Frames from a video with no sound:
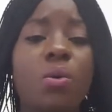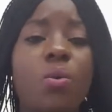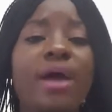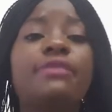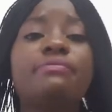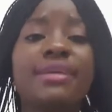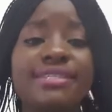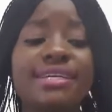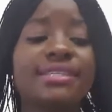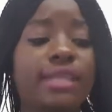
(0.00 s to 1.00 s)
What
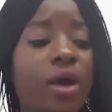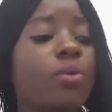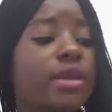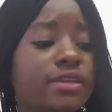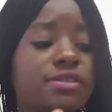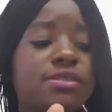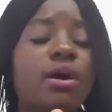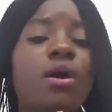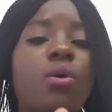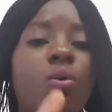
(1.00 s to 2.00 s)
matters now is
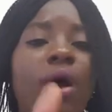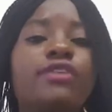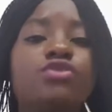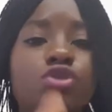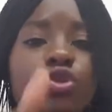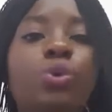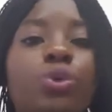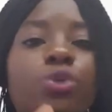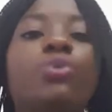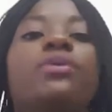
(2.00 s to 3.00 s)
what
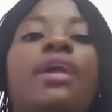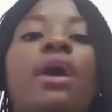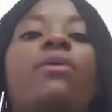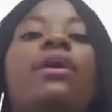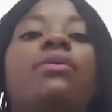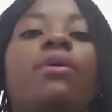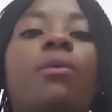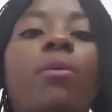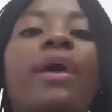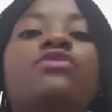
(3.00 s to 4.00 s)
you do now and
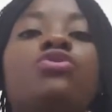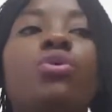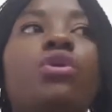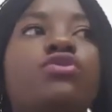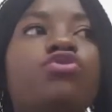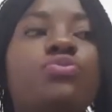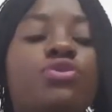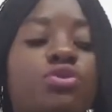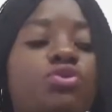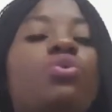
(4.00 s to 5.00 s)
what you
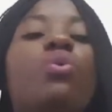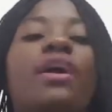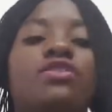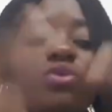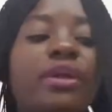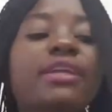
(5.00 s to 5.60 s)
contribute towards your